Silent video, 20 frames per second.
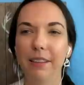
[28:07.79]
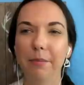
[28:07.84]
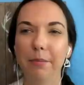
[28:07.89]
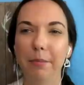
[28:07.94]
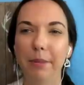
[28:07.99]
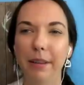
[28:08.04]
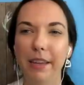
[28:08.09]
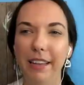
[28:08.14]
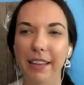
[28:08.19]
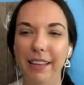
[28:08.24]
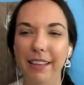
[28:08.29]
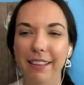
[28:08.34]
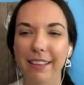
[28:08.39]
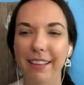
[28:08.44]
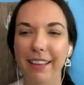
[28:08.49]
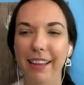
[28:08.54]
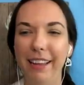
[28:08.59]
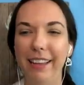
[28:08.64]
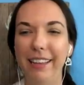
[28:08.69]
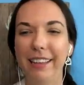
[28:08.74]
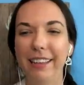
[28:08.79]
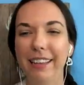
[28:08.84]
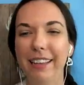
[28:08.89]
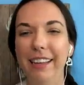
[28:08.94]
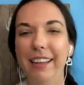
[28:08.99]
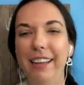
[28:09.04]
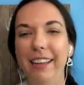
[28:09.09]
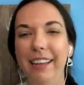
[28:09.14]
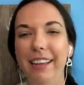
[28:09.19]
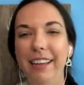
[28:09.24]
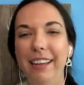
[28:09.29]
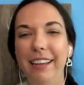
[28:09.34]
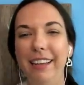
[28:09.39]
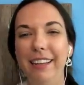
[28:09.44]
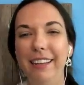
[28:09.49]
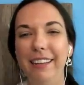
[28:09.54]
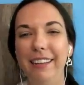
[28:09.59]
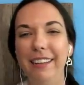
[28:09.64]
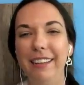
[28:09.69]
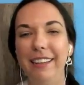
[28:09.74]
but it's like,
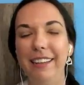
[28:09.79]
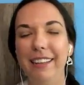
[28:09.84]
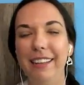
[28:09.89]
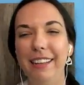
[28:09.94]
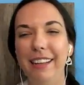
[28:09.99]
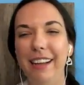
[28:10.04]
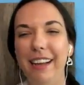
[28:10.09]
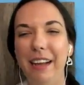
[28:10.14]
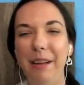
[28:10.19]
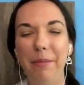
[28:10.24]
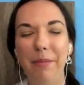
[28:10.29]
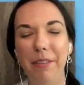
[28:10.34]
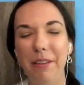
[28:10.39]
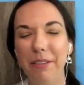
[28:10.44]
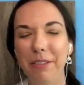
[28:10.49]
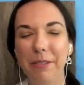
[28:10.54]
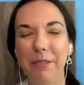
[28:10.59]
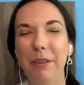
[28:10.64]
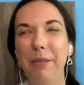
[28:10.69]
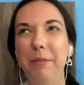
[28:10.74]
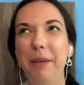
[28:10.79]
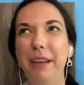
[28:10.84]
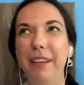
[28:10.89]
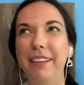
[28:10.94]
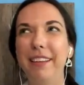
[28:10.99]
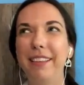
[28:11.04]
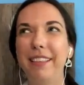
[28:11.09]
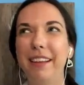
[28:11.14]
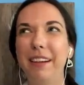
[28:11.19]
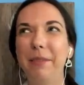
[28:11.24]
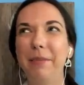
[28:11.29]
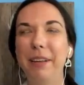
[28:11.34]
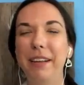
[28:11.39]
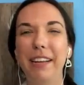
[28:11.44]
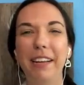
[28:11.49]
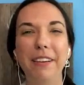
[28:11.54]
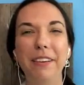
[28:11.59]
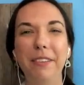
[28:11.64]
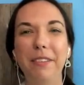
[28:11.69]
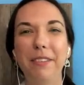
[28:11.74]
I'm such a romantic that I'm
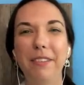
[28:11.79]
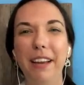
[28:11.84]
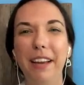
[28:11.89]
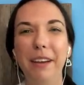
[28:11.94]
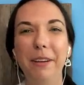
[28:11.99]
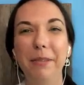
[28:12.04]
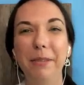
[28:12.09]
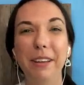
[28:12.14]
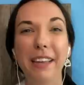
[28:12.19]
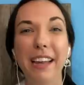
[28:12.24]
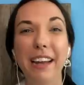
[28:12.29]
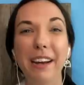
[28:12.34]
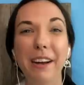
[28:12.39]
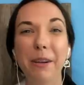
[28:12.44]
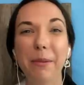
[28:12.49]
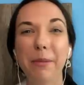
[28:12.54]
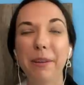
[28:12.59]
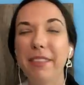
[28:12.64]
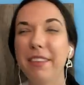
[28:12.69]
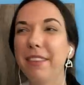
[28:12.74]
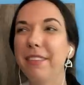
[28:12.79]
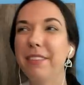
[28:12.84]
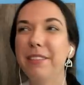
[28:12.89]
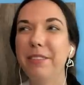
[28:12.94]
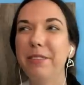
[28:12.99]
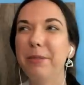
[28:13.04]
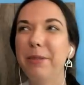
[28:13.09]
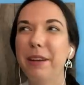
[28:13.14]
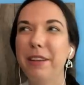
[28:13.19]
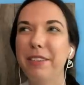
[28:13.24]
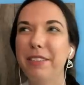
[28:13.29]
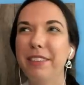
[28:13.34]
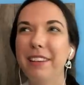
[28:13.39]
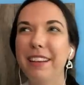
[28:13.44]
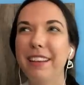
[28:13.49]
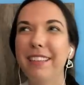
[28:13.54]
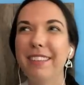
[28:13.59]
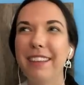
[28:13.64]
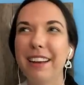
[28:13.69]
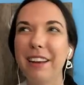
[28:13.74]
like, I just, I don't care what the
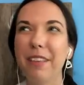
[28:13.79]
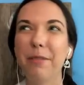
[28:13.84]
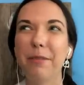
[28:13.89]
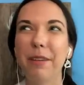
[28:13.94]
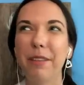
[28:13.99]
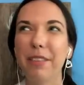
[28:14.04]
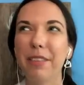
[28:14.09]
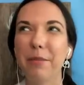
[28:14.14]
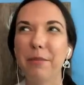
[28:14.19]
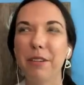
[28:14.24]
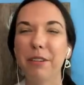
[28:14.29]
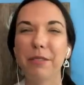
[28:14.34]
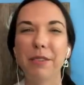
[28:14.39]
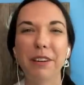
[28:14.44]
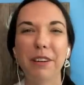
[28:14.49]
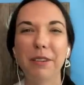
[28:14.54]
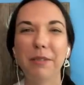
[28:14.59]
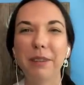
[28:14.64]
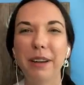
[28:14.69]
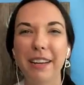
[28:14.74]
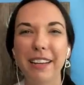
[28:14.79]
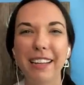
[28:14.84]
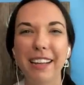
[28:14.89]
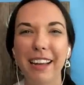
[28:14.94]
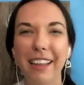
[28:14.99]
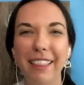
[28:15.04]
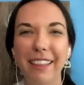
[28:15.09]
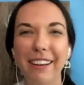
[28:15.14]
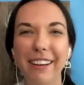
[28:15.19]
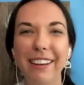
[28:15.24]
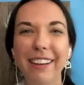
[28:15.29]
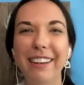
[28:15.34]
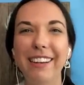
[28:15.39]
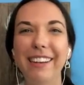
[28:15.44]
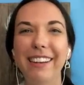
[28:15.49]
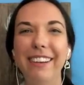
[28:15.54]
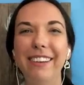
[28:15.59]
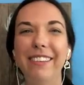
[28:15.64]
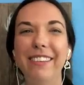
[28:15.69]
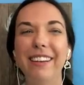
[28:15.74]
situation is. I just want them to run away together, you
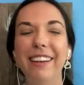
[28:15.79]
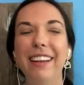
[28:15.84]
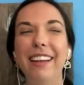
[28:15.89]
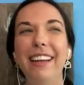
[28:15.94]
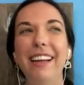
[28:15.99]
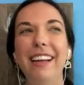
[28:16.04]
know?